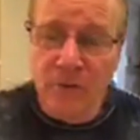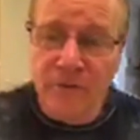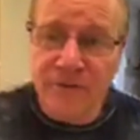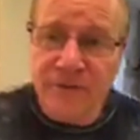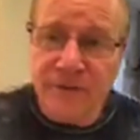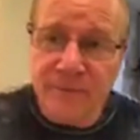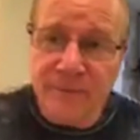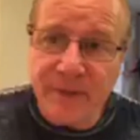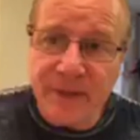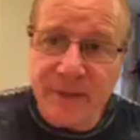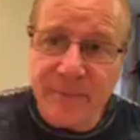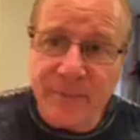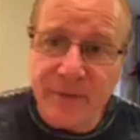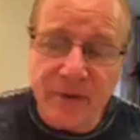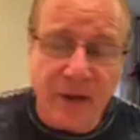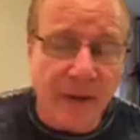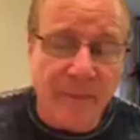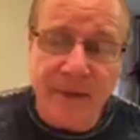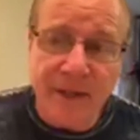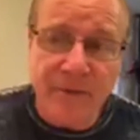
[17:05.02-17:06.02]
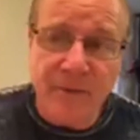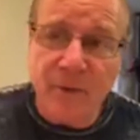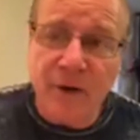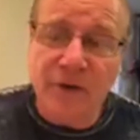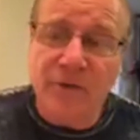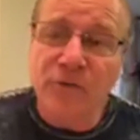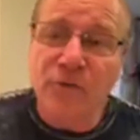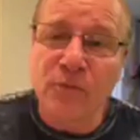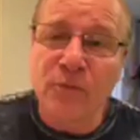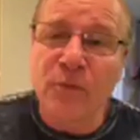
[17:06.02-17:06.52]
some you
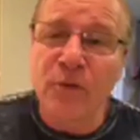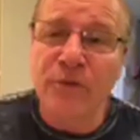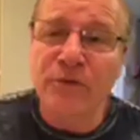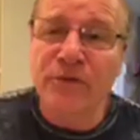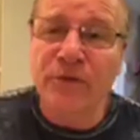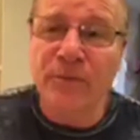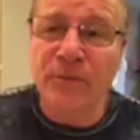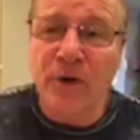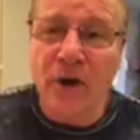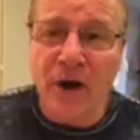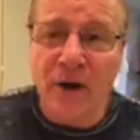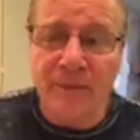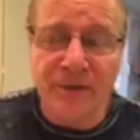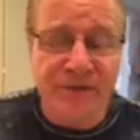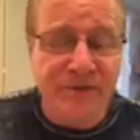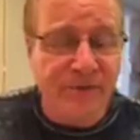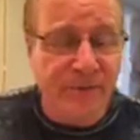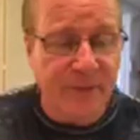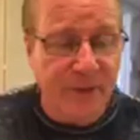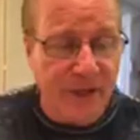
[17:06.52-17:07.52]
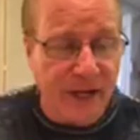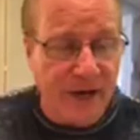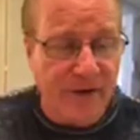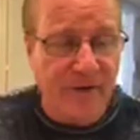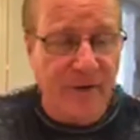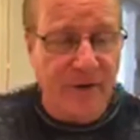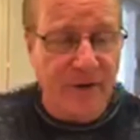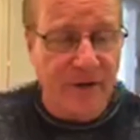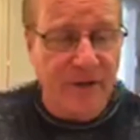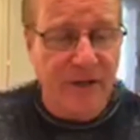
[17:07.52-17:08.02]
want to remove some garbage from your
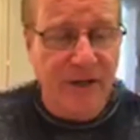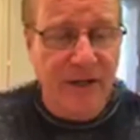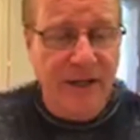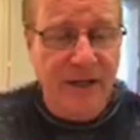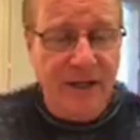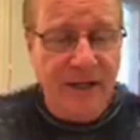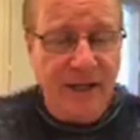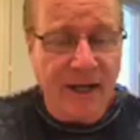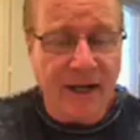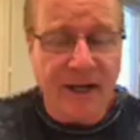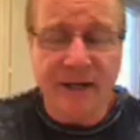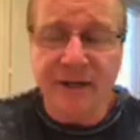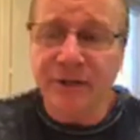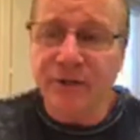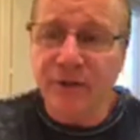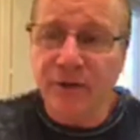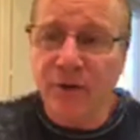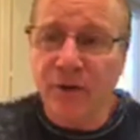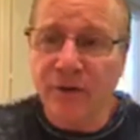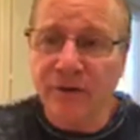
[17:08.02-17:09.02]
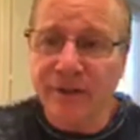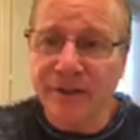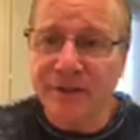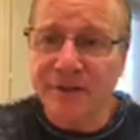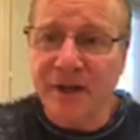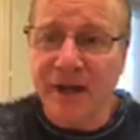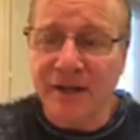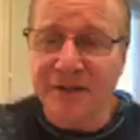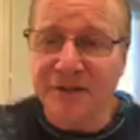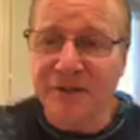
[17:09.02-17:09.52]
neighborhood, you call these
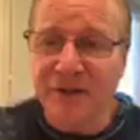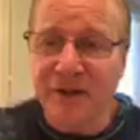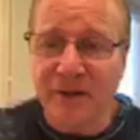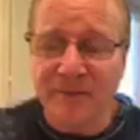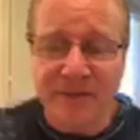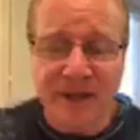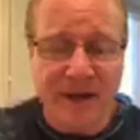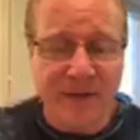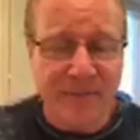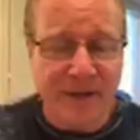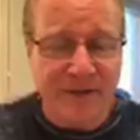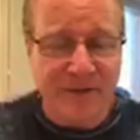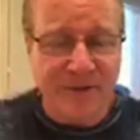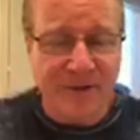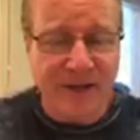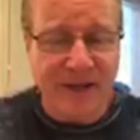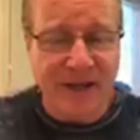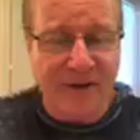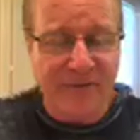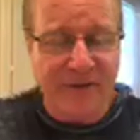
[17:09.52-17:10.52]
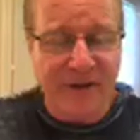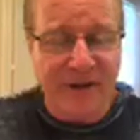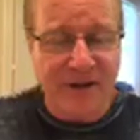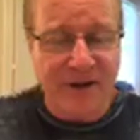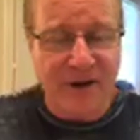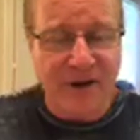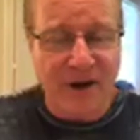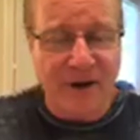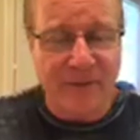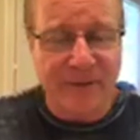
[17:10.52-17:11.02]
guys. They'll come down and make sure they get rid of
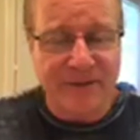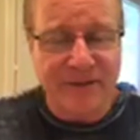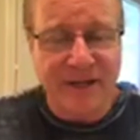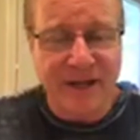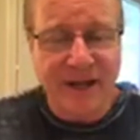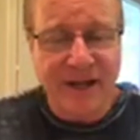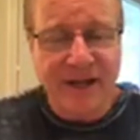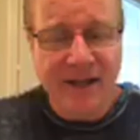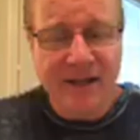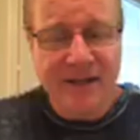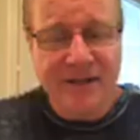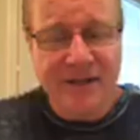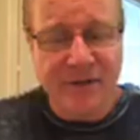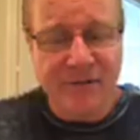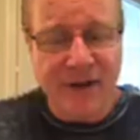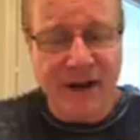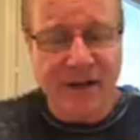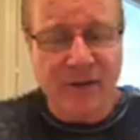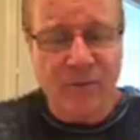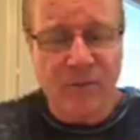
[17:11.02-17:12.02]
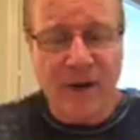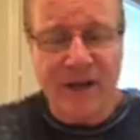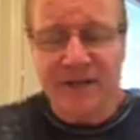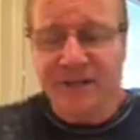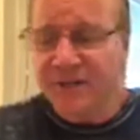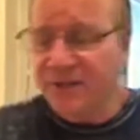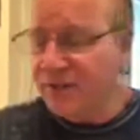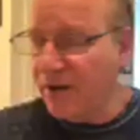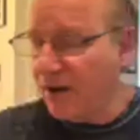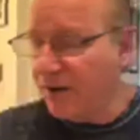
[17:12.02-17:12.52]
your garbage.
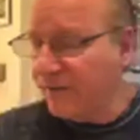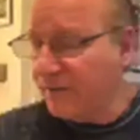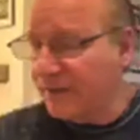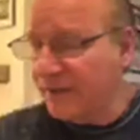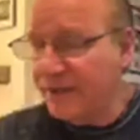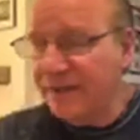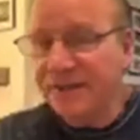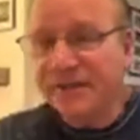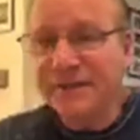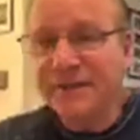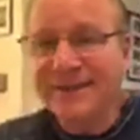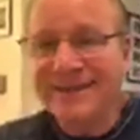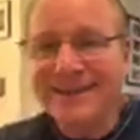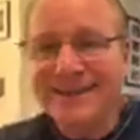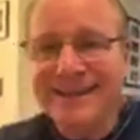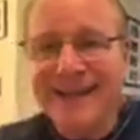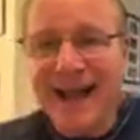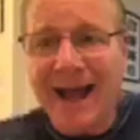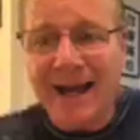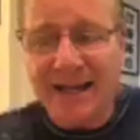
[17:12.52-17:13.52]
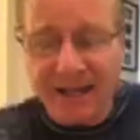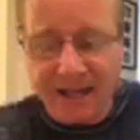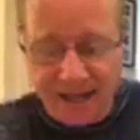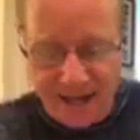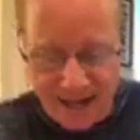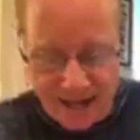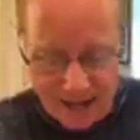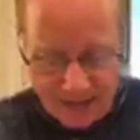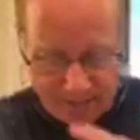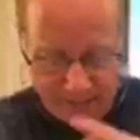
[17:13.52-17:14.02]

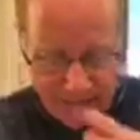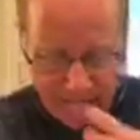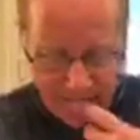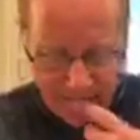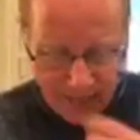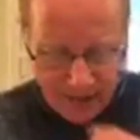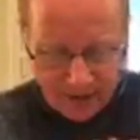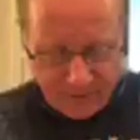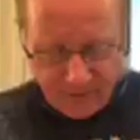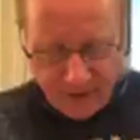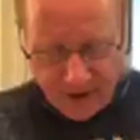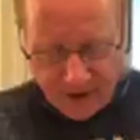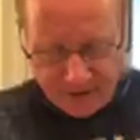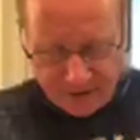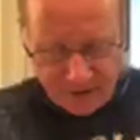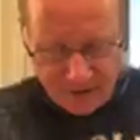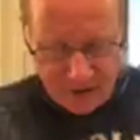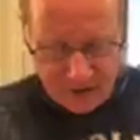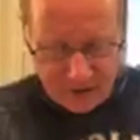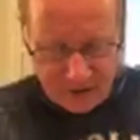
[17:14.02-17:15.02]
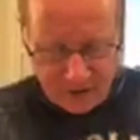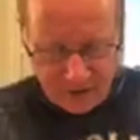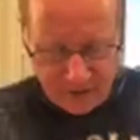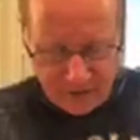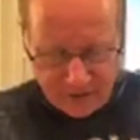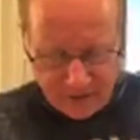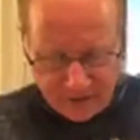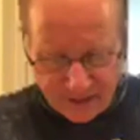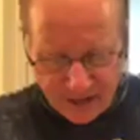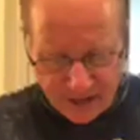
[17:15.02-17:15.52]
Directwasteservices.com,
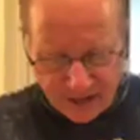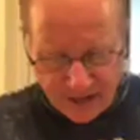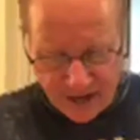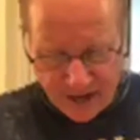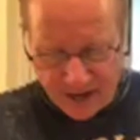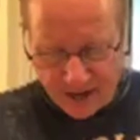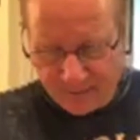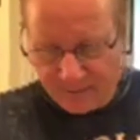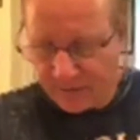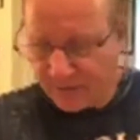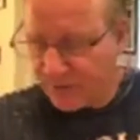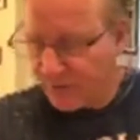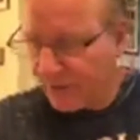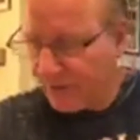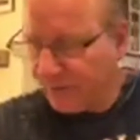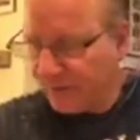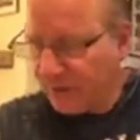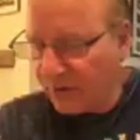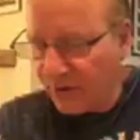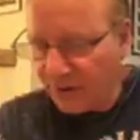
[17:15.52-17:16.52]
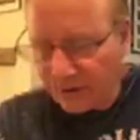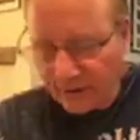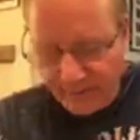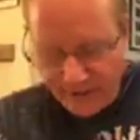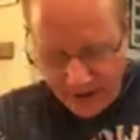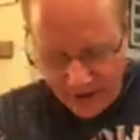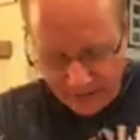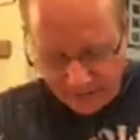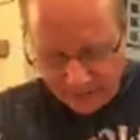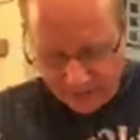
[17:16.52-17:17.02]
rockstarclothing.com, which we have talked
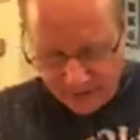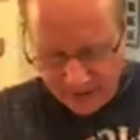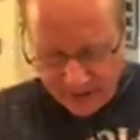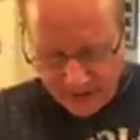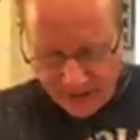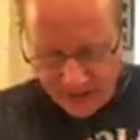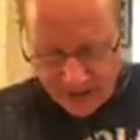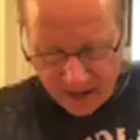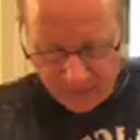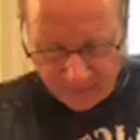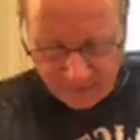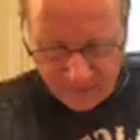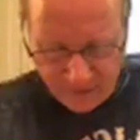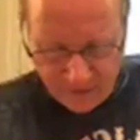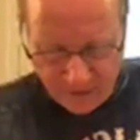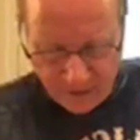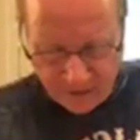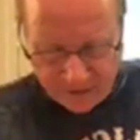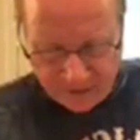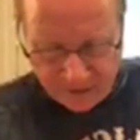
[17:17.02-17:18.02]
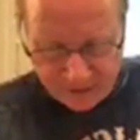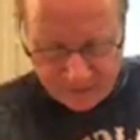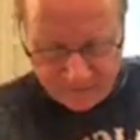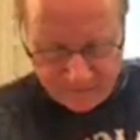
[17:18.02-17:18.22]
about. And of course,